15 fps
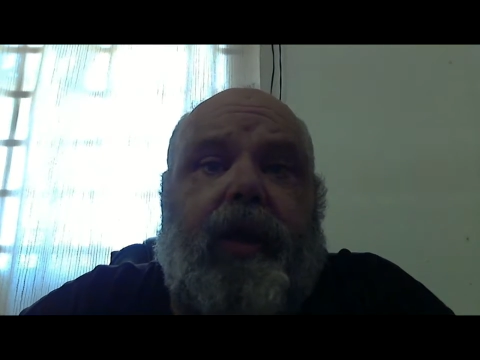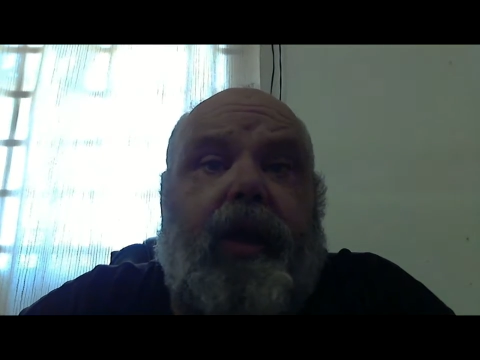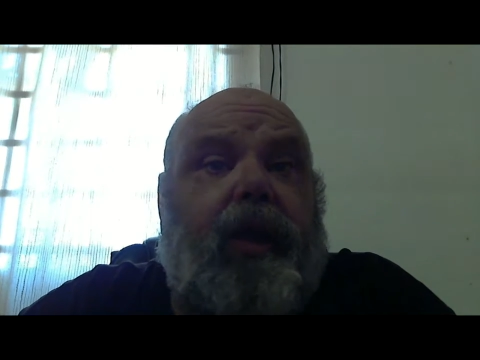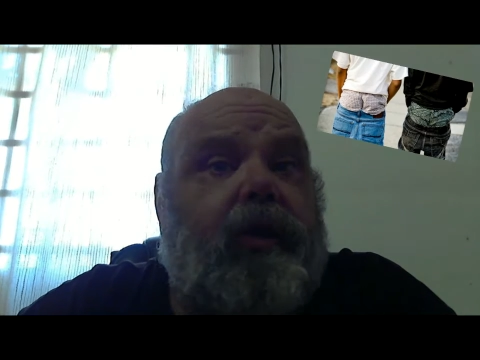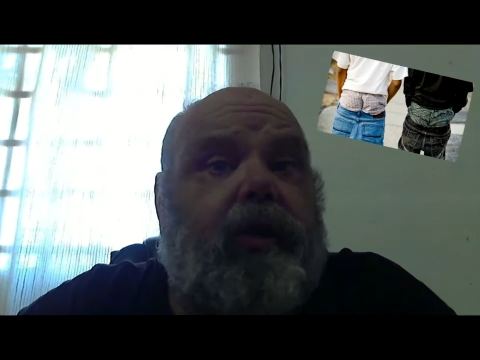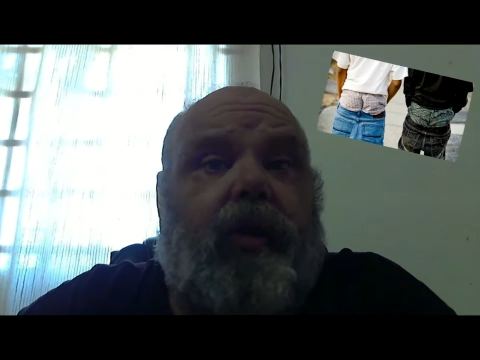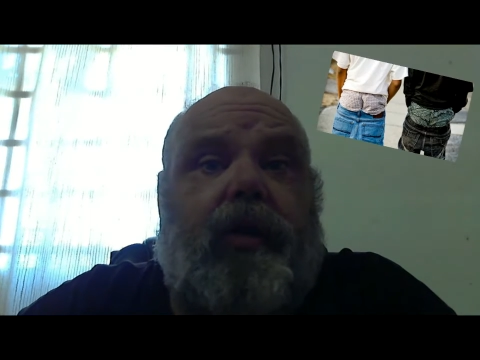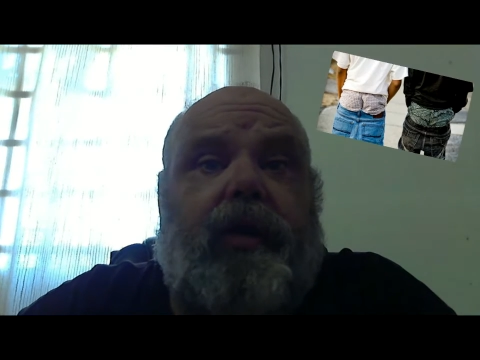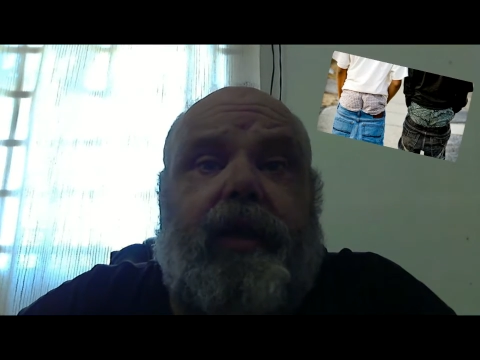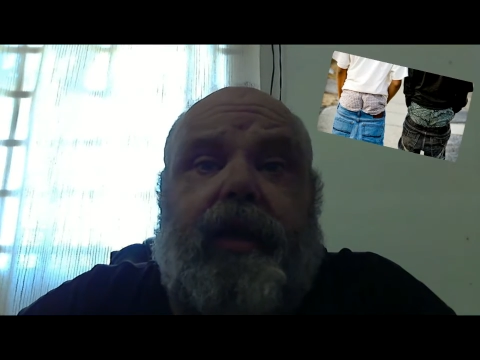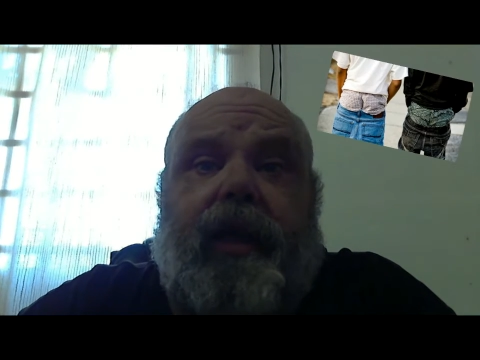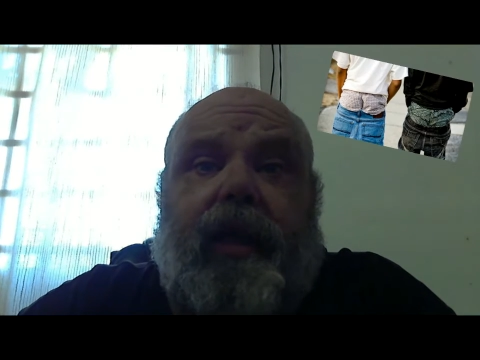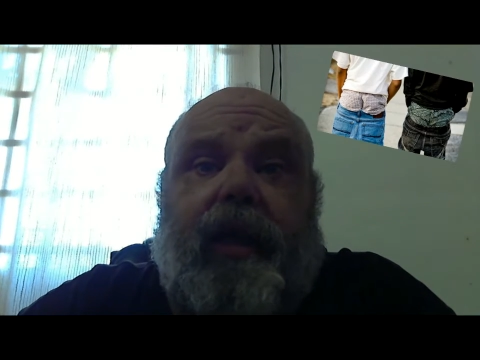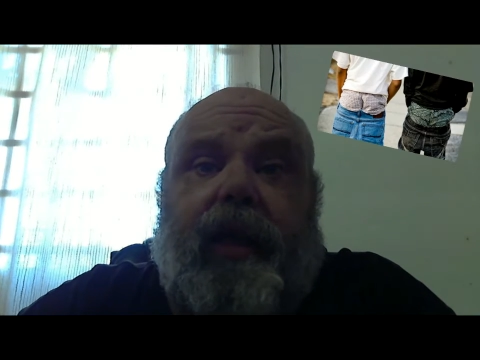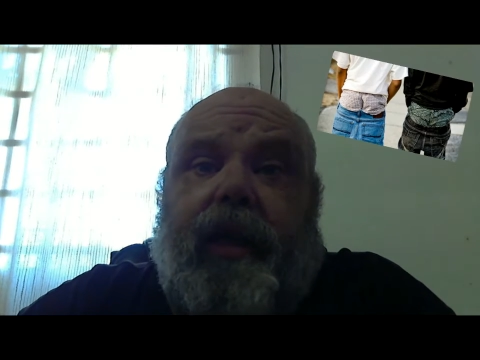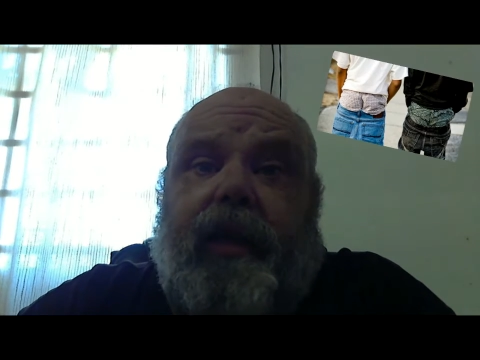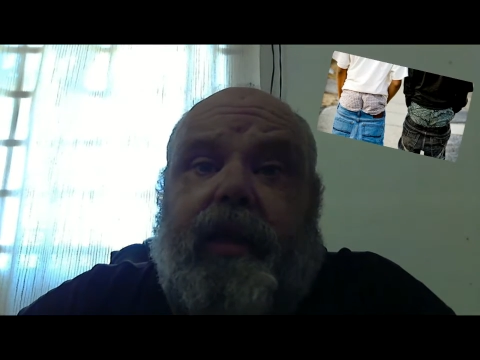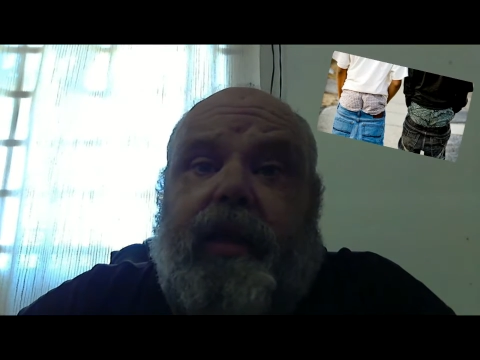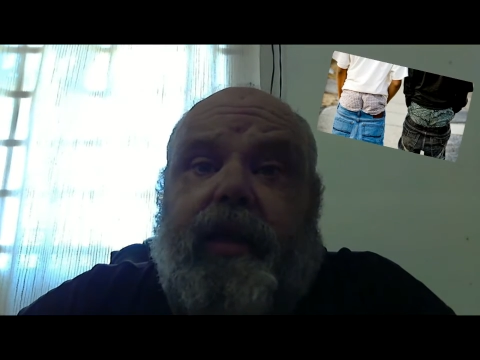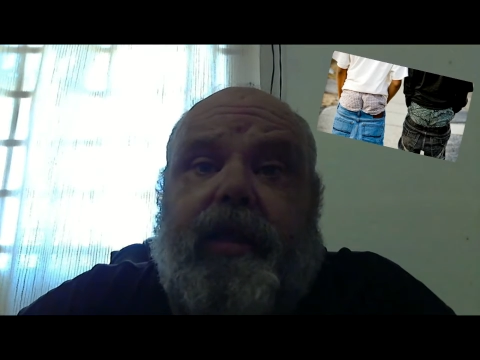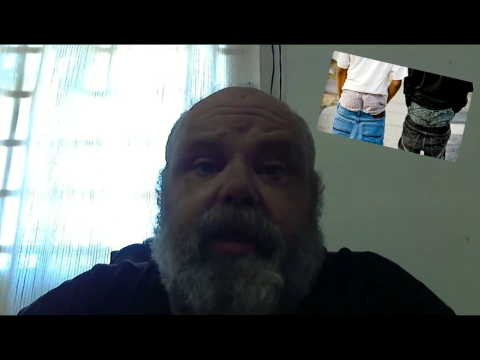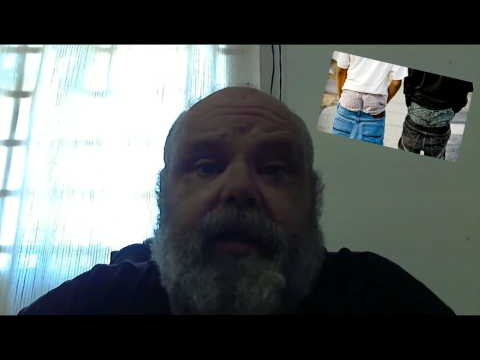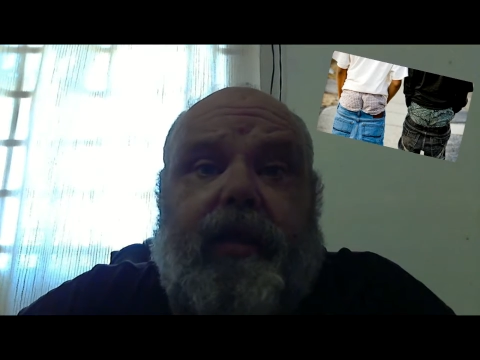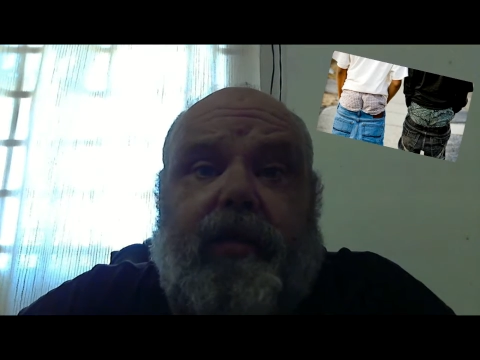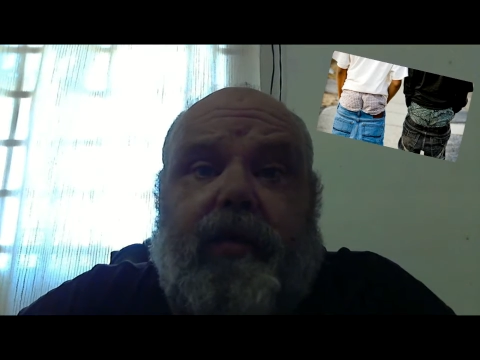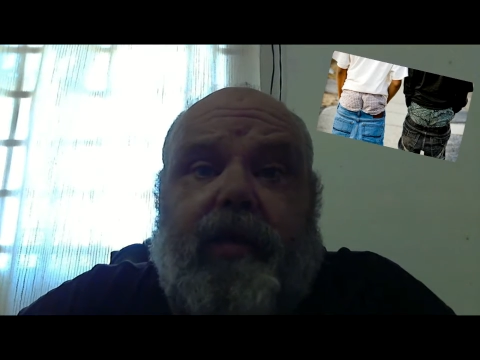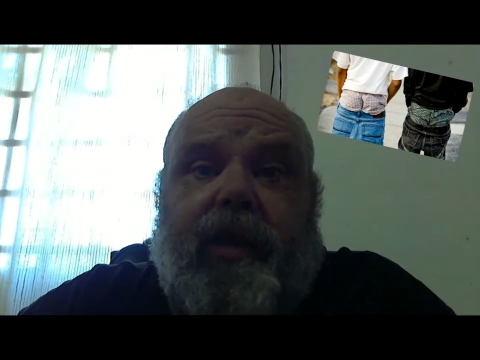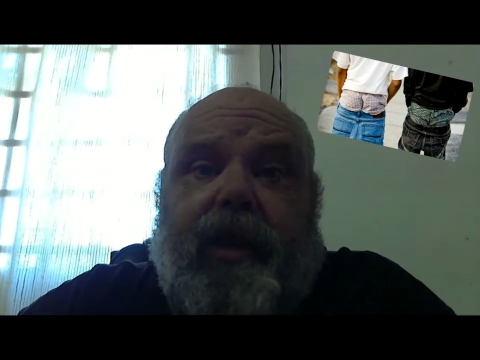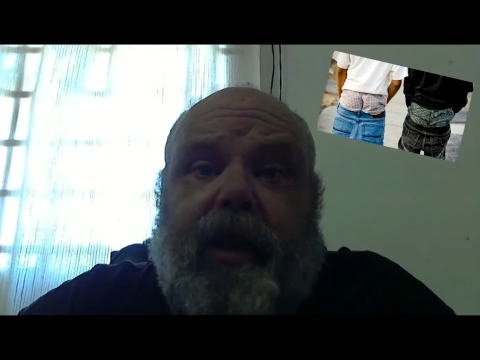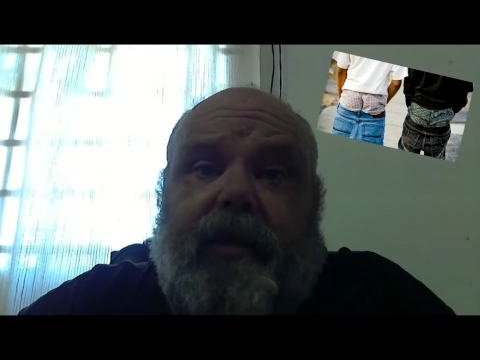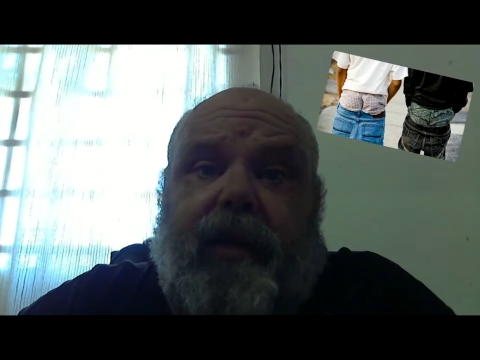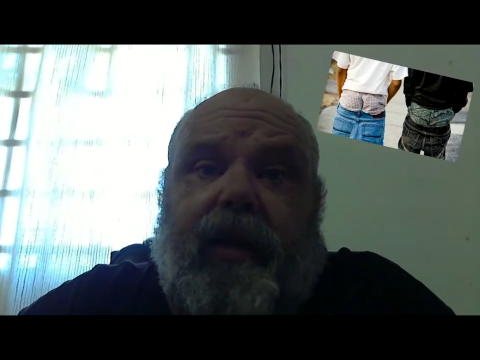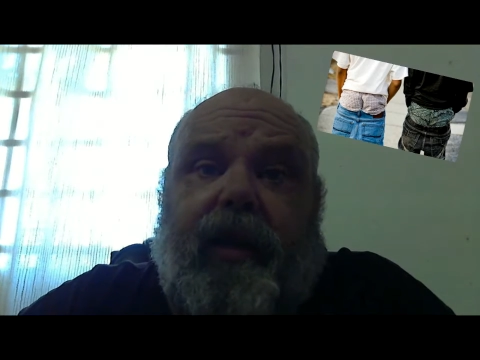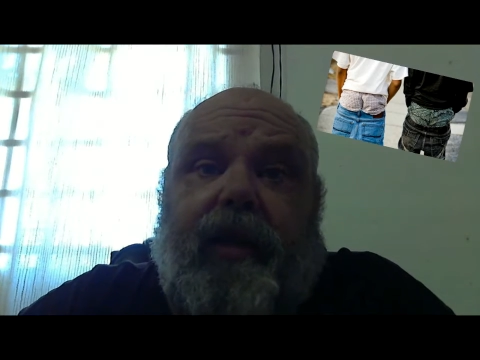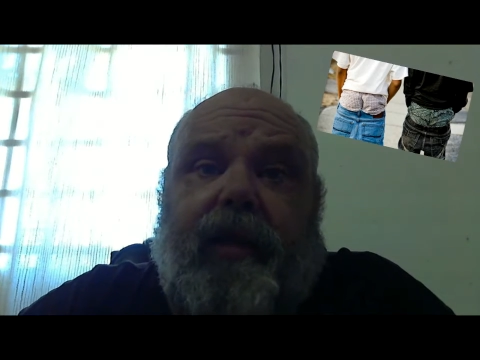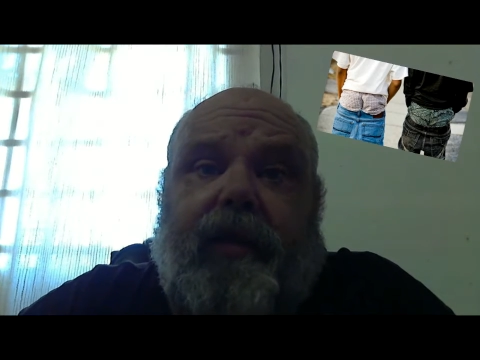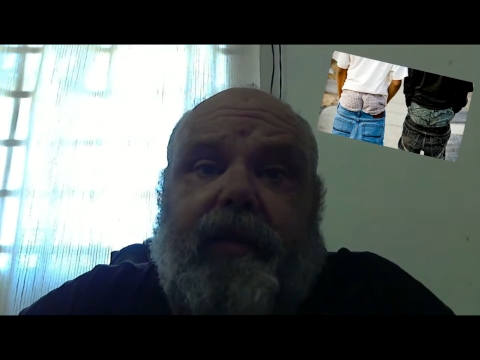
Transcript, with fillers: You're not going to get any decent girls out there.